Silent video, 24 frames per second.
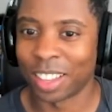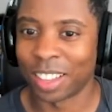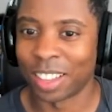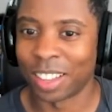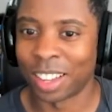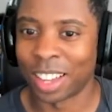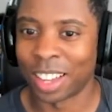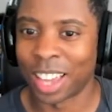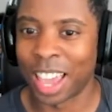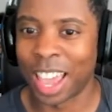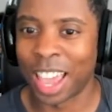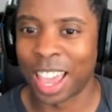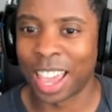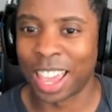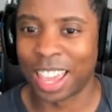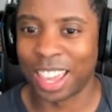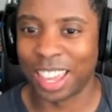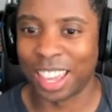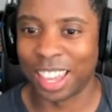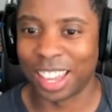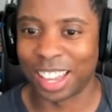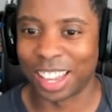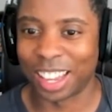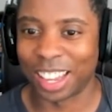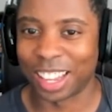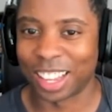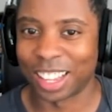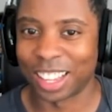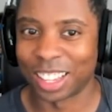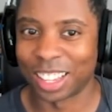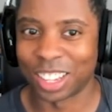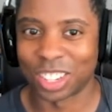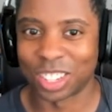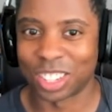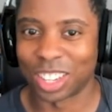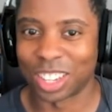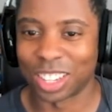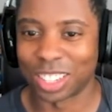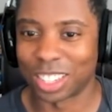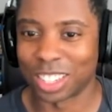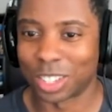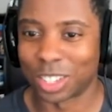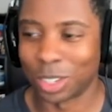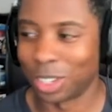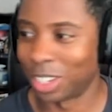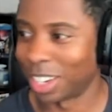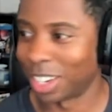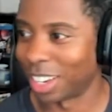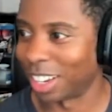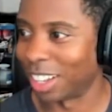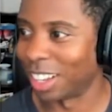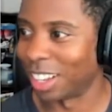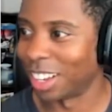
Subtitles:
He just does this till he's dead.